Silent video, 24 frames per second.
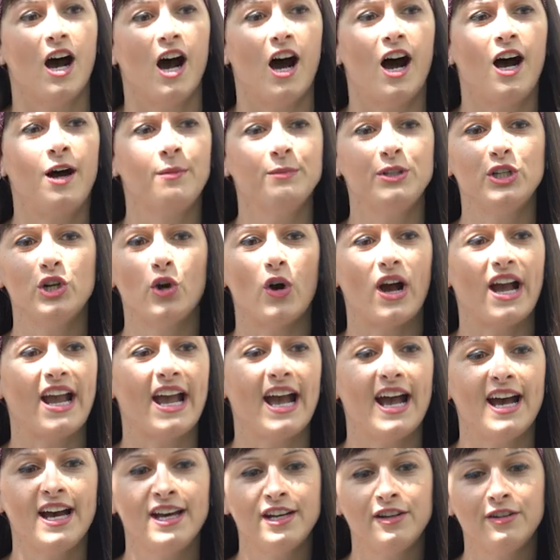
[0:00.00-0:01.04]
Um, you know, I
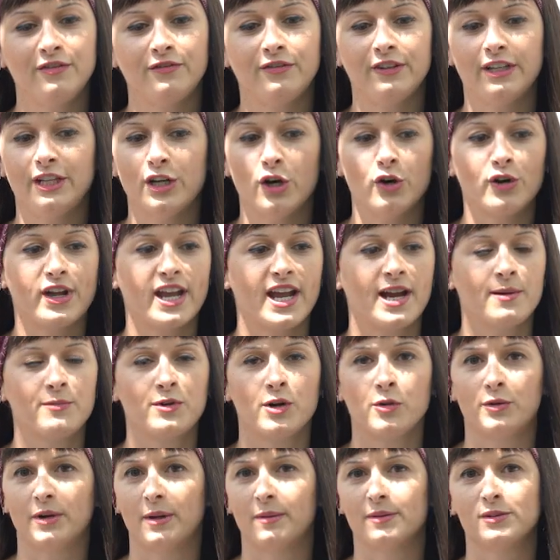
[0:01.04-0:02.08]
had a video
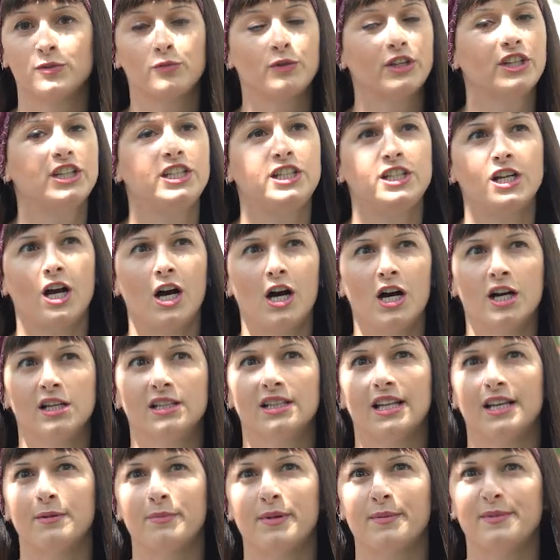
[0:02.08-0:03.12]
camera when I was really young,
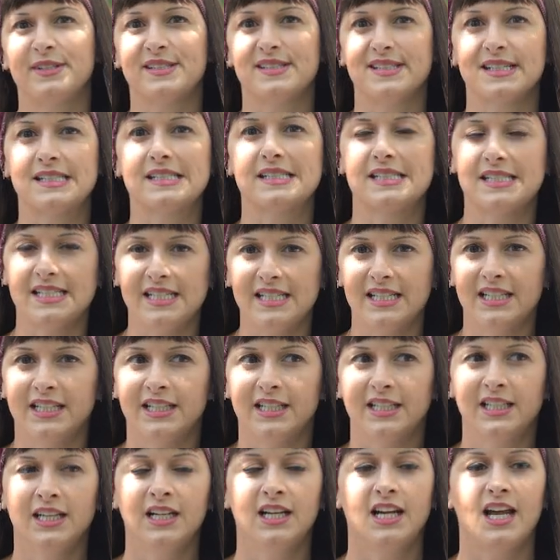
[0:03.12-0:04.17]
like maybe
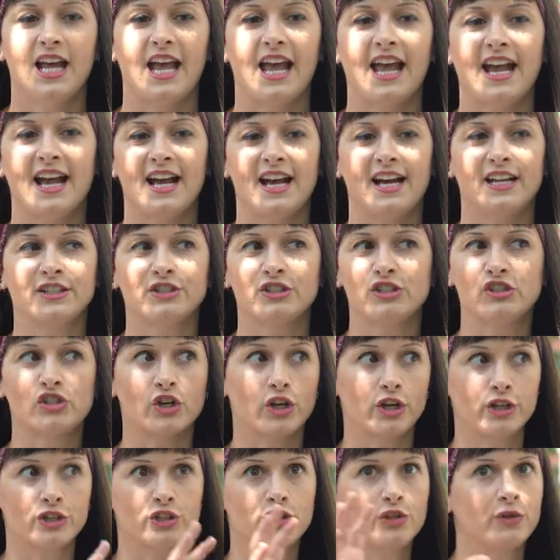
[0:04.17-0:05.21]
16 and just
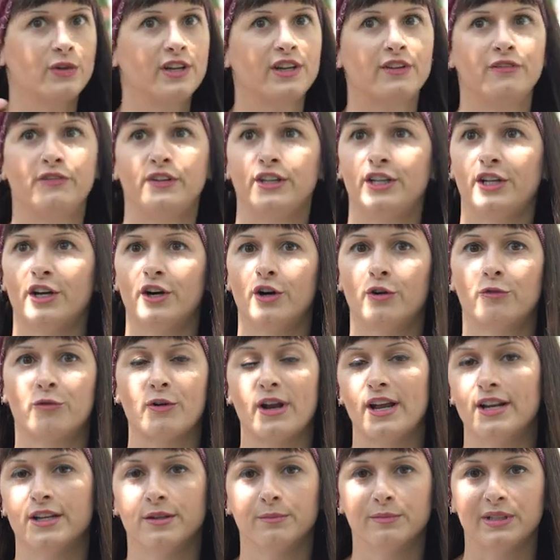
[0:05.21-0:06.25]
started shooting a video
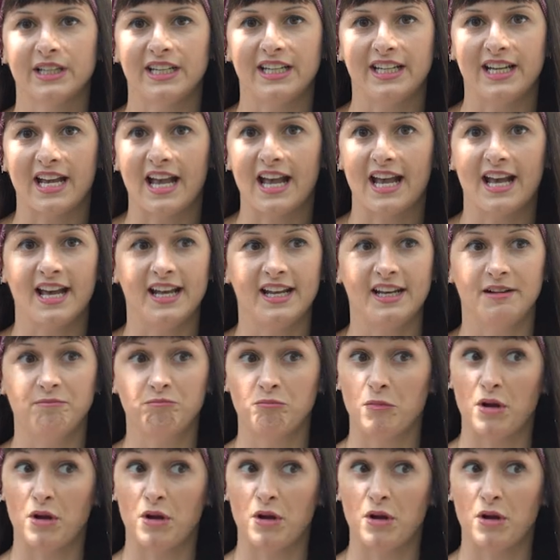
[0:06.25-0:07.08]
randomly and